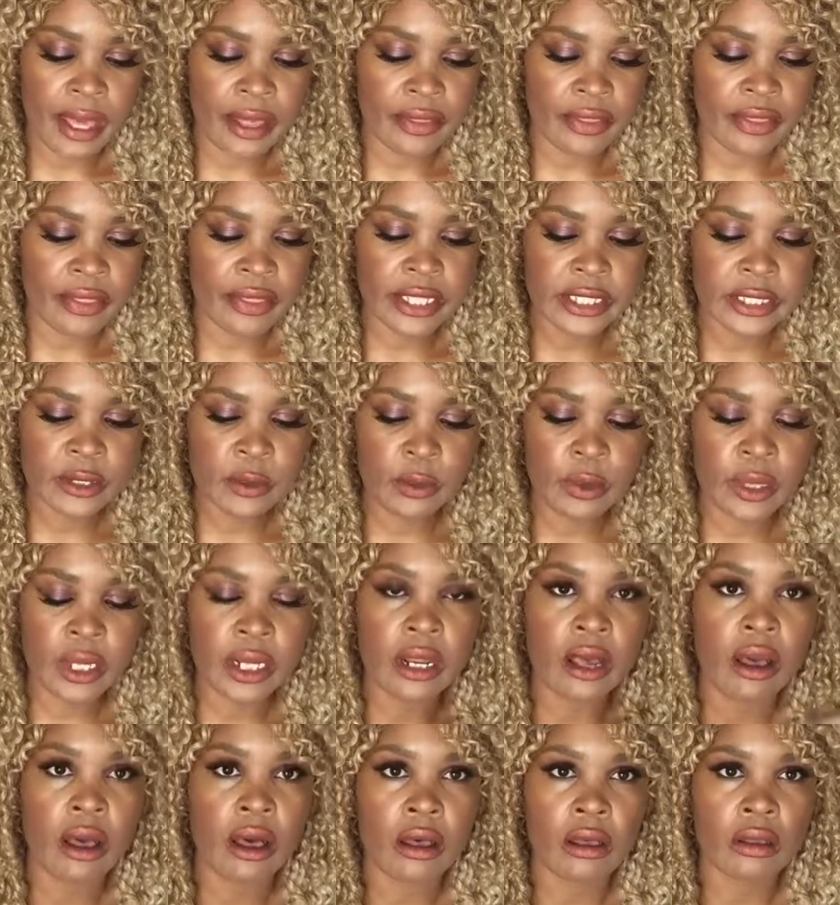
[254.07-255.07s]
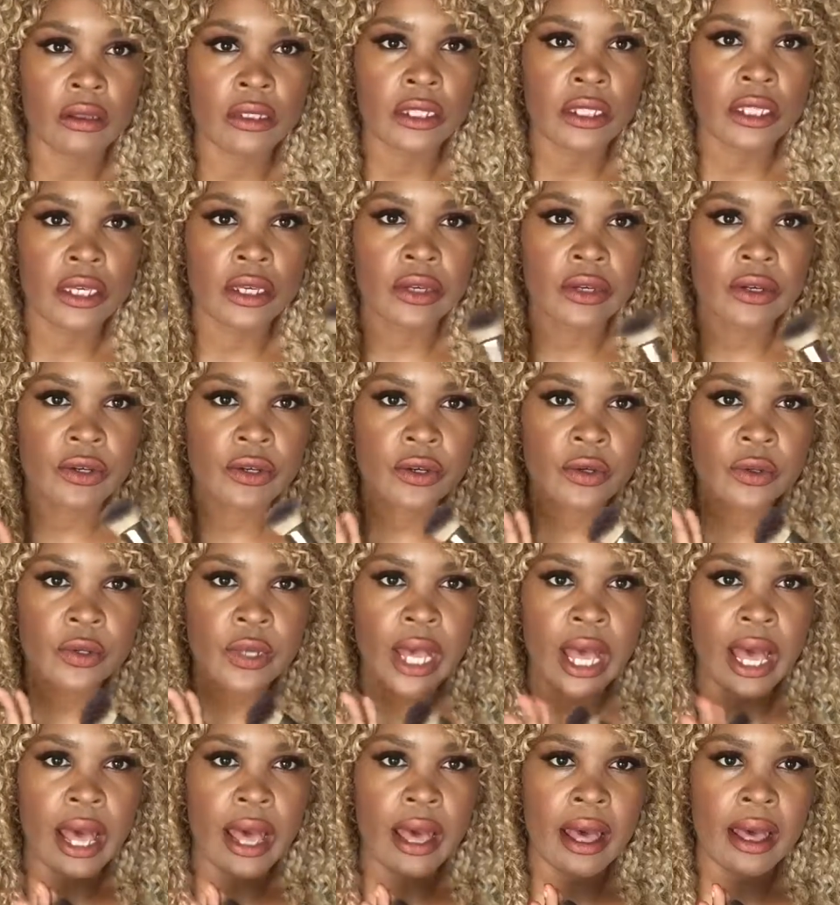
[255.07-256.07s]
This one also
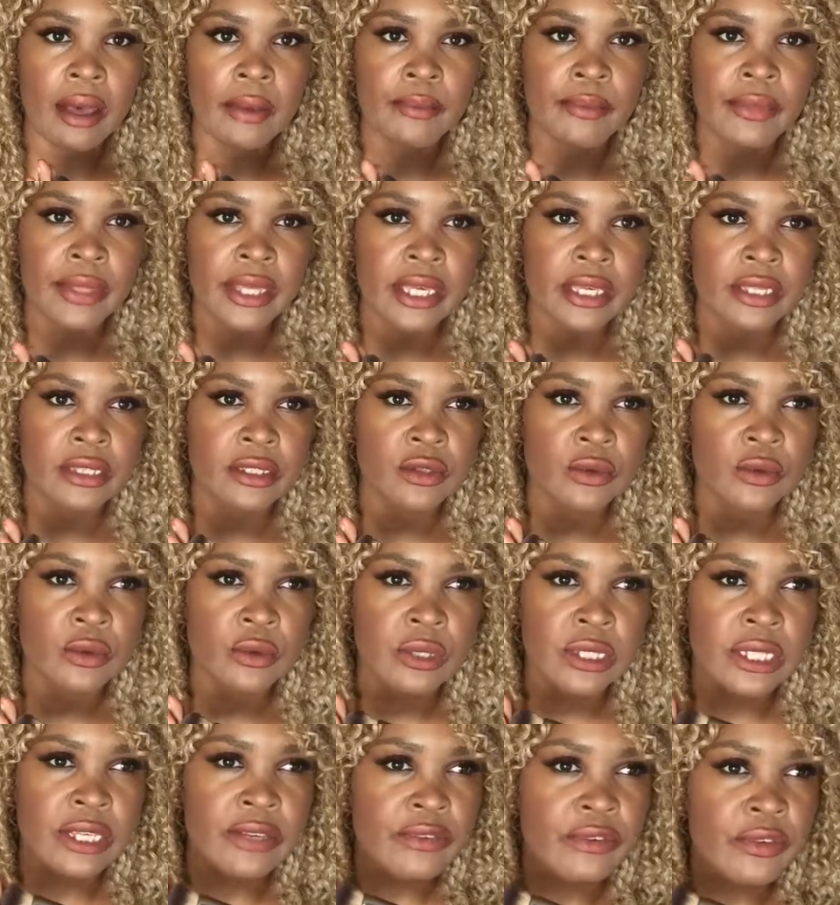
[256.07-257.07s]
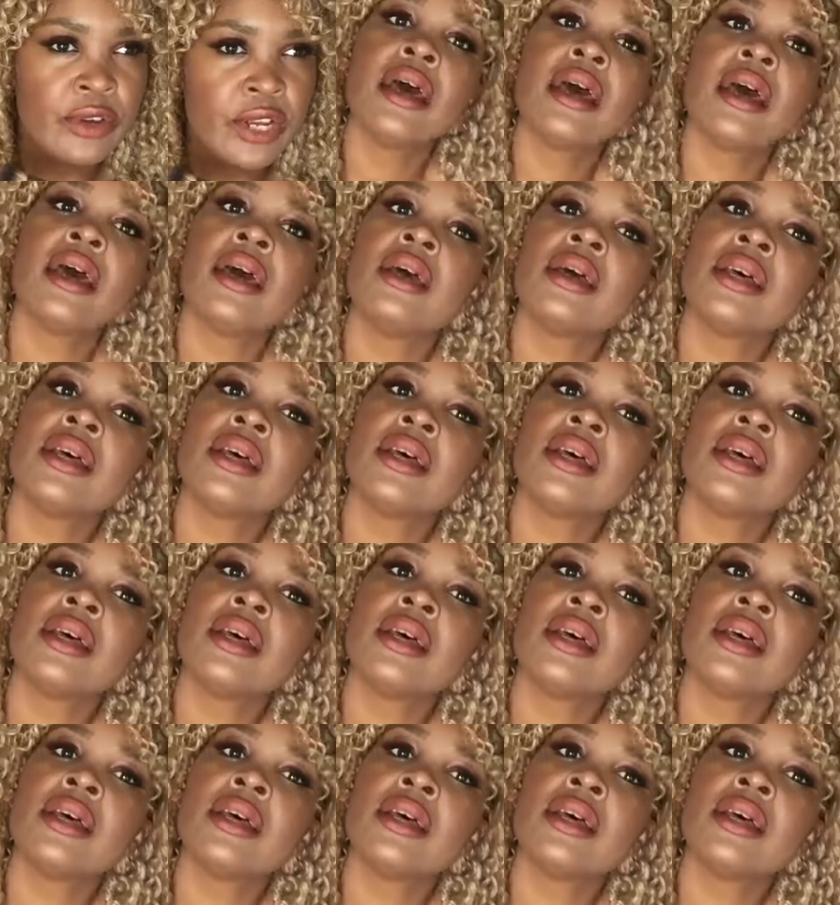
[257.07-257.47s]
is cruelty free.